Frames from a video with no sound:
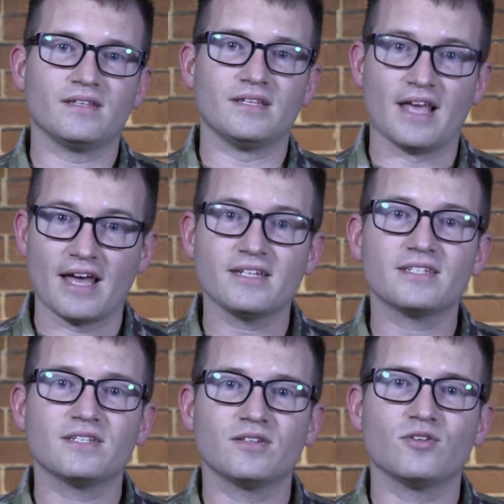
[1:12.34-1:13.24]

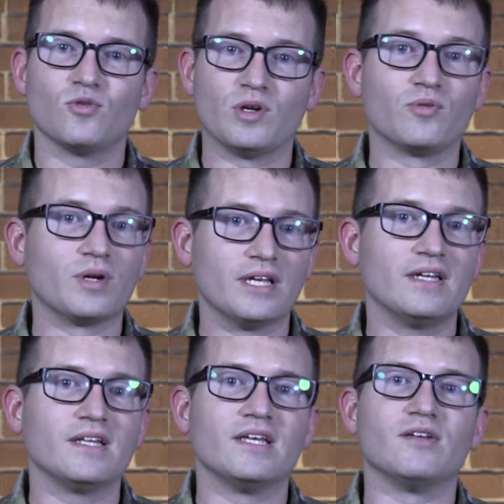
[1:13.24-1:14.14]
Yet, we
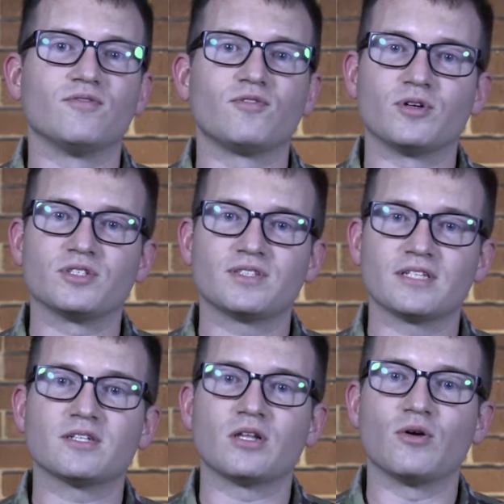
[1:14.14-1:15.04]
read in 1
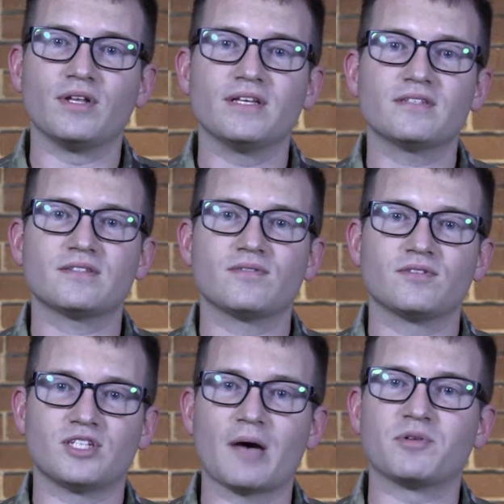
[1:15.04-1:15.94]
Thessalonians
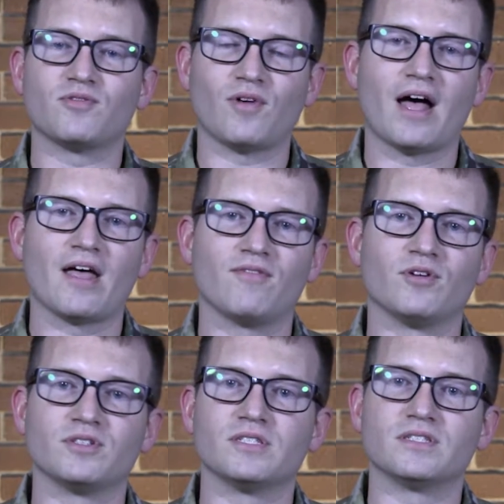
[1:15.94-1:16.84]
chapter 5,
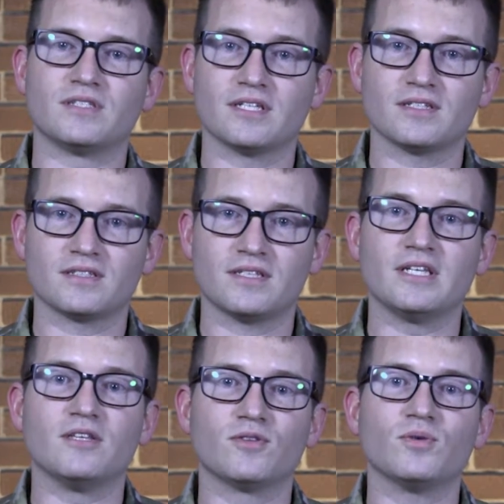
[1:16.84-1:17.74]
verses
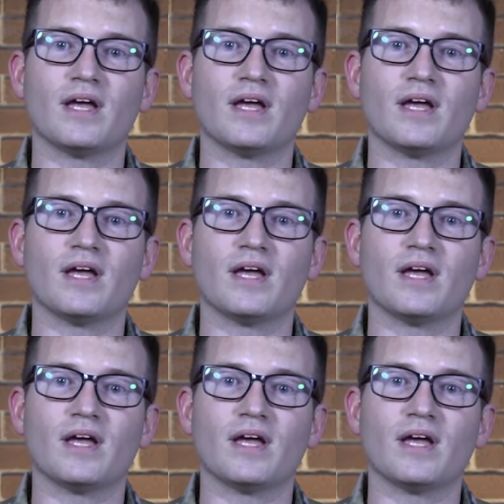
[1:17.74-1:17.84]
16 through